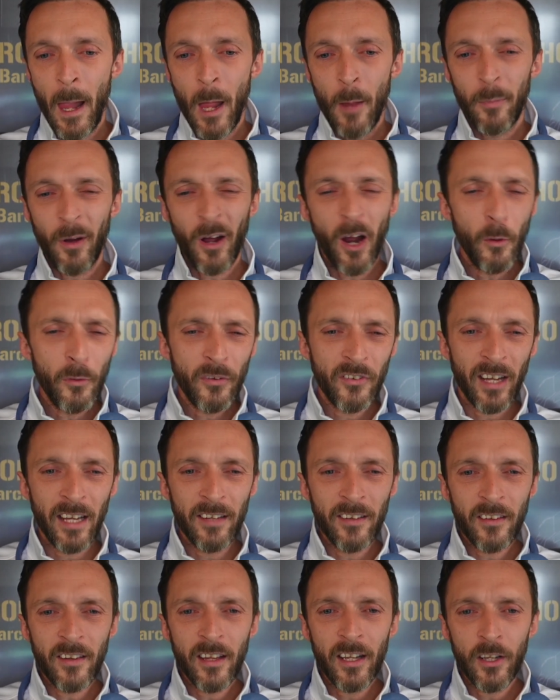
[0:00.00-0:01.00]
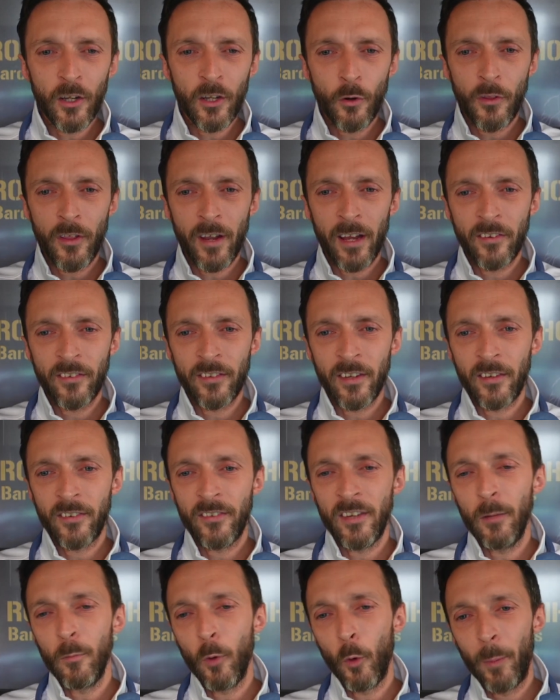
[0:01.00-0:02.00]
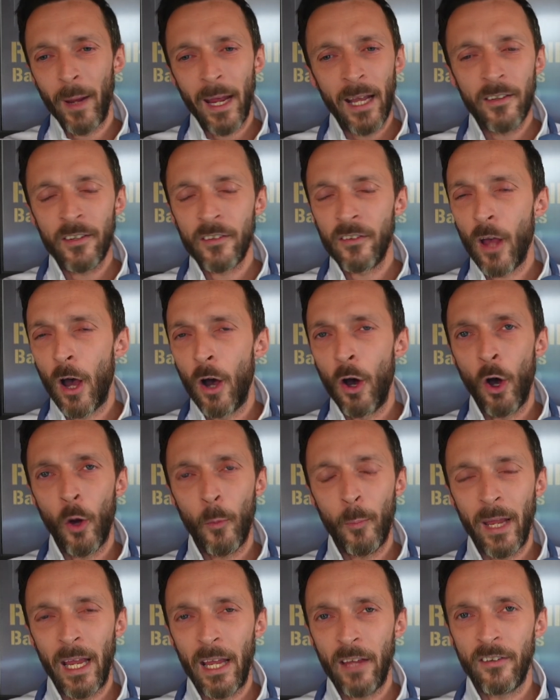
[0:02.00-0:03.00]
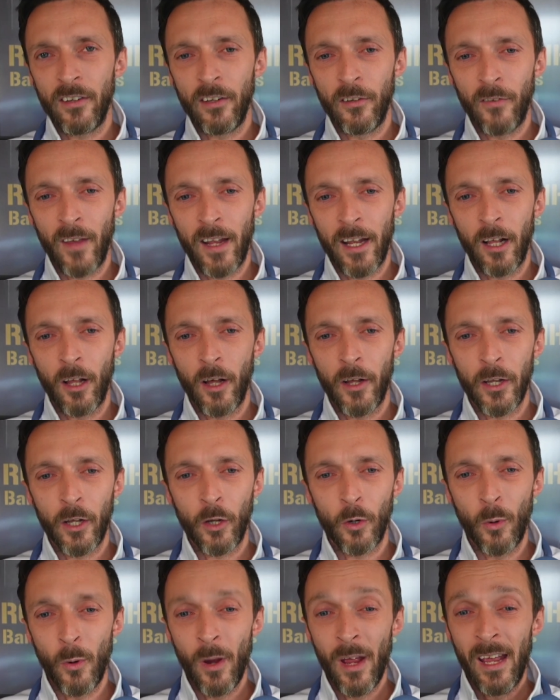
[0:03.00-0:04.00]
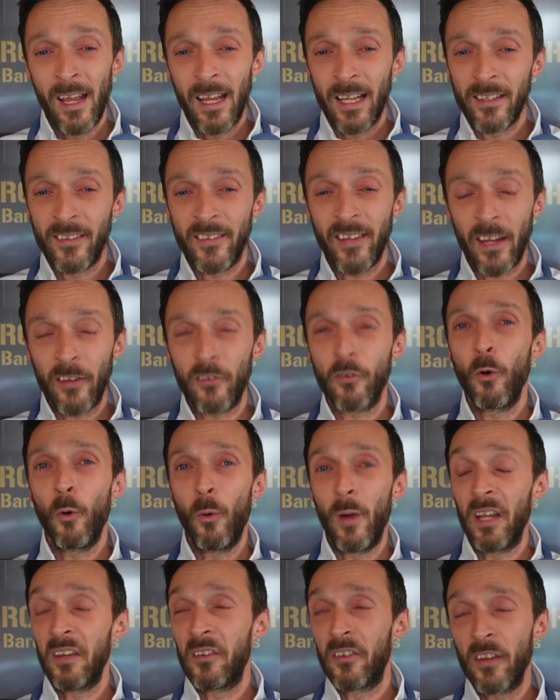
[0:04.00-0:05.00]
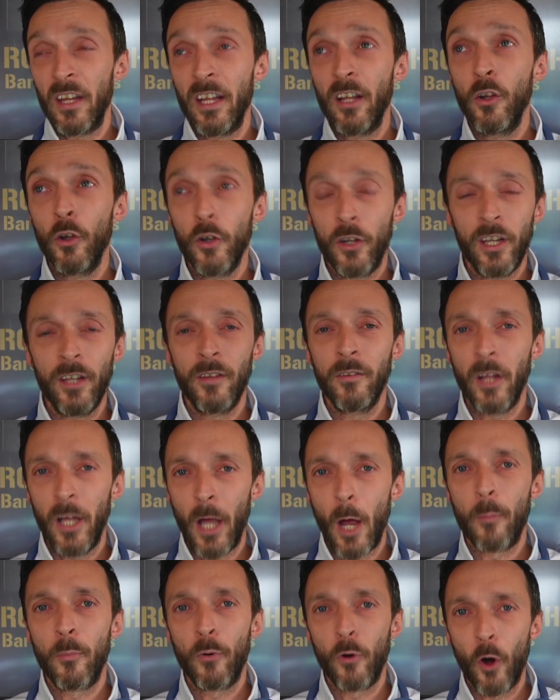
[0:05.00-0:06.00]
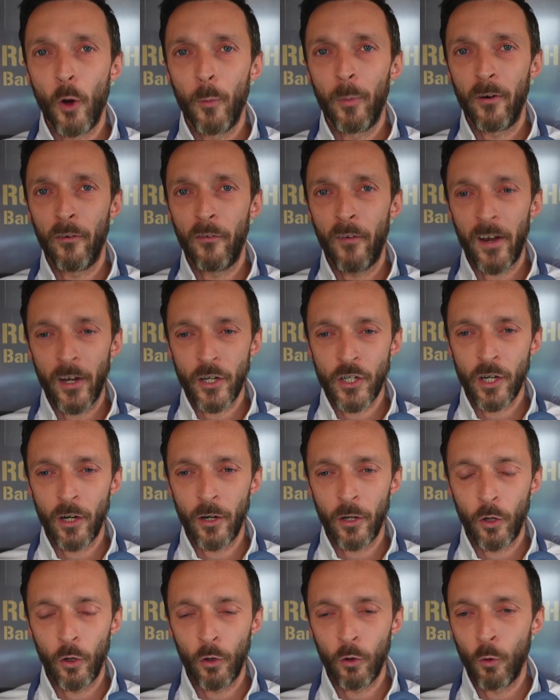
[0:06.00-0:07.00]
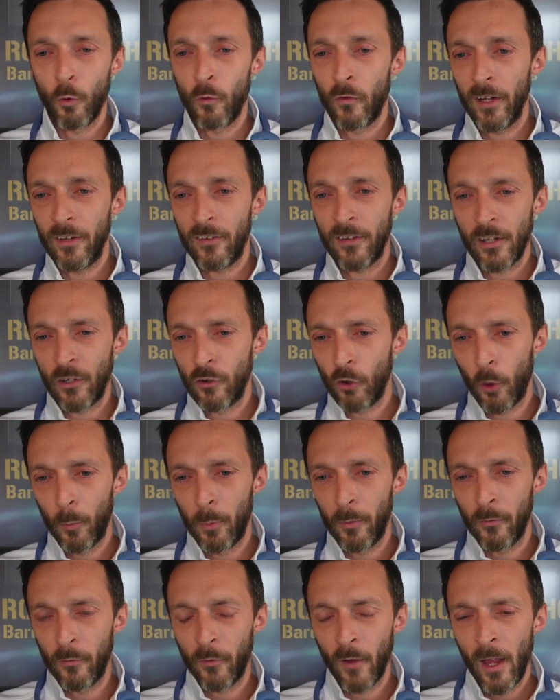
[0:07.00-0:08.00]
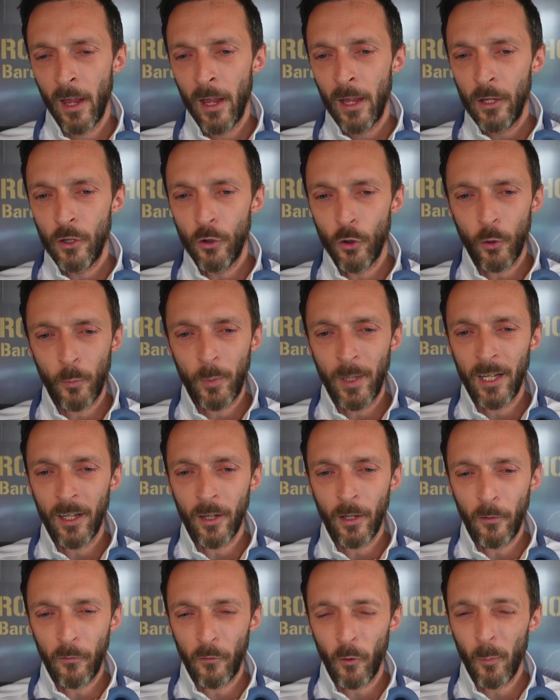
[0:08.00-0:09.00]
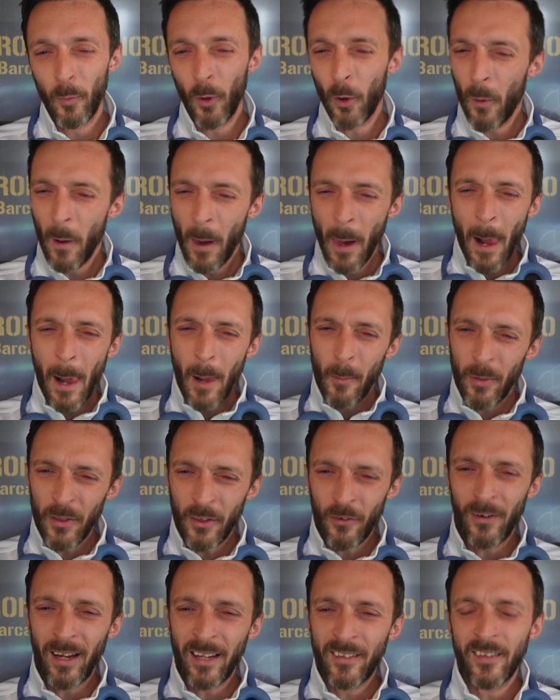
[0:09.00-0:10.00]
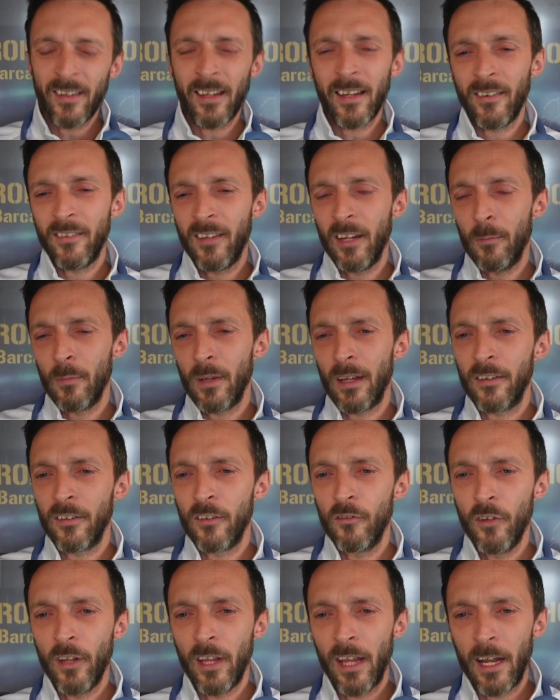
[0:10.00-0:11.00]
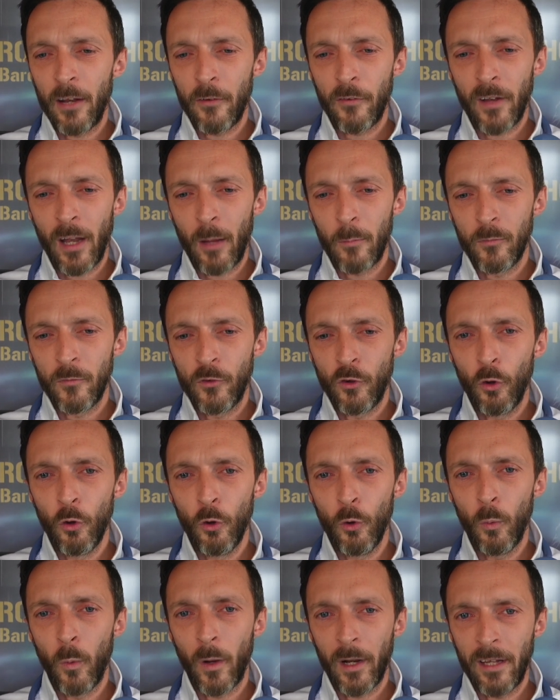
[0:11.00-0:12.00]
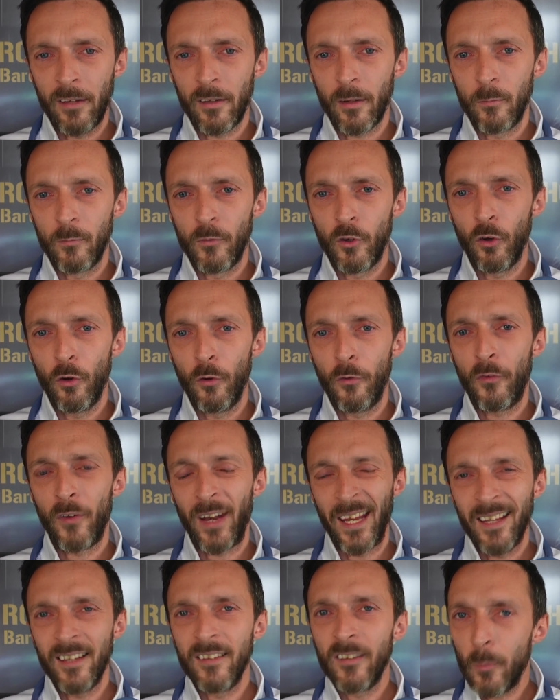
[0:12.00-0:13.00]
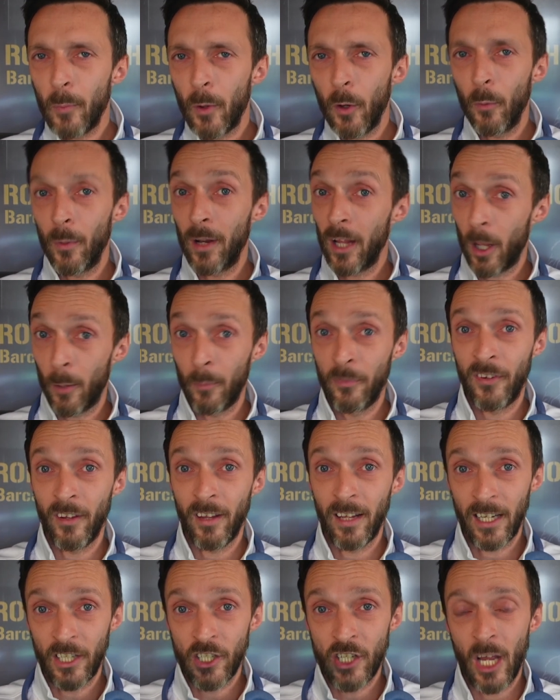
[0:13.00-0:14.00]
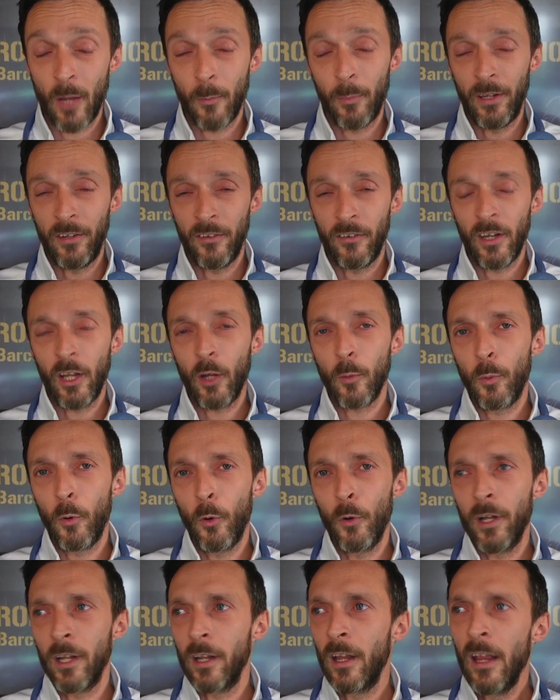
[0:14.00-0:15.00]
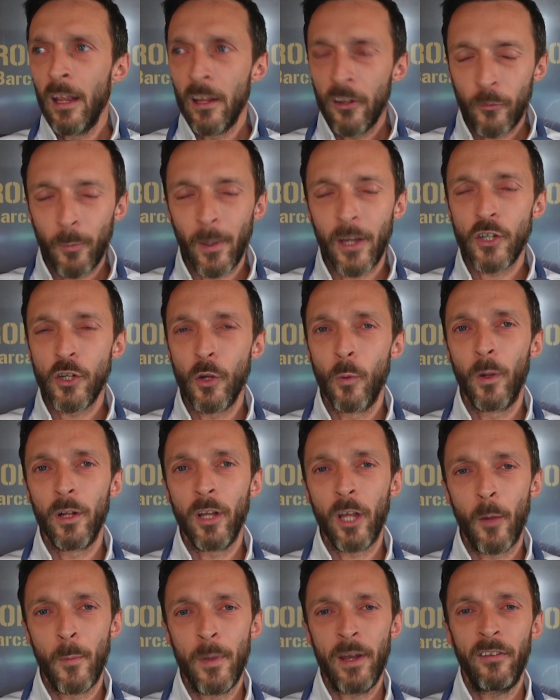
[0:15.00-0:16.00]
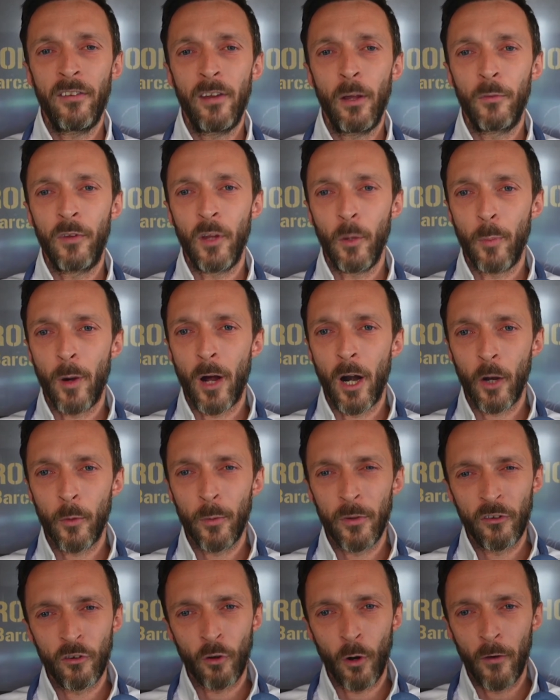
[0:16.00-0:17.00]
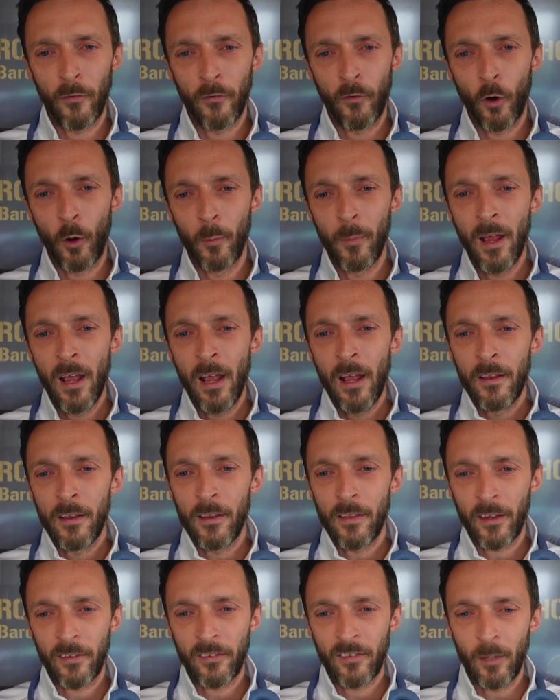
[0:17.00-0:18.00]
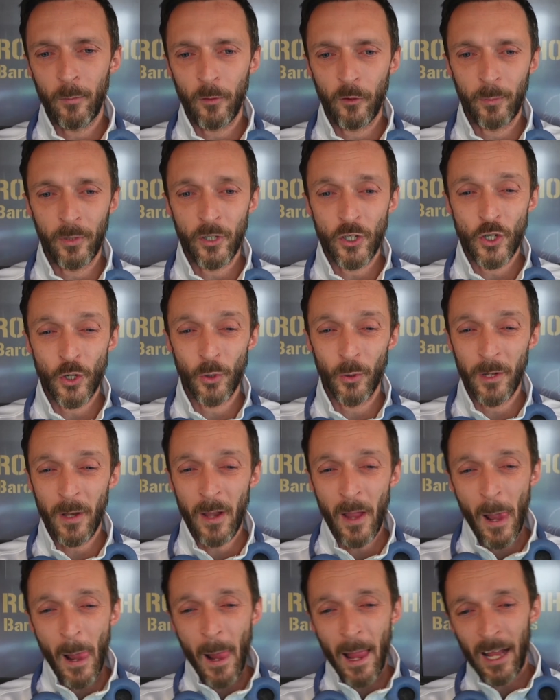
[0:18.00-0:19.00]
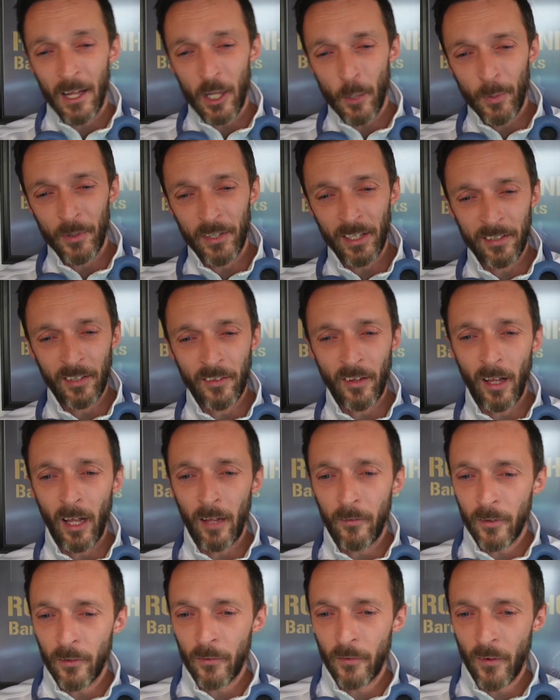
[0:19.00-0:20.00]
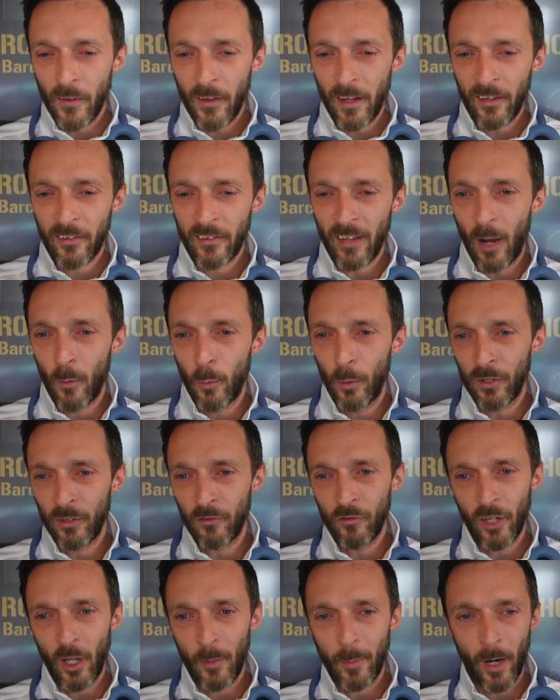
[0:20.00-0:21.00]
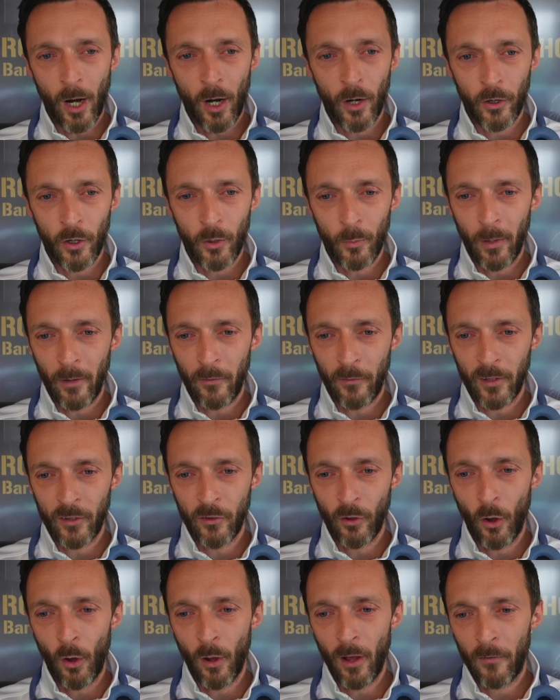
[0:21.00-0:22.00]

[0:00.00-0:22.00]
But outside of that, the rest of this team, Openda's got a lot of pace and is very clinical, and Sesko is looking like a proper finisher. It could go right to the top of European elite football. But the rest of this team isn't really anything I'm too worried, I'm too frightened about when it comes to a Champions League opponent, especially one coming to Celtic Park with the sort of form that this team has been showing. And the predicted 11 for this, I wouldn't really be arguing with at all.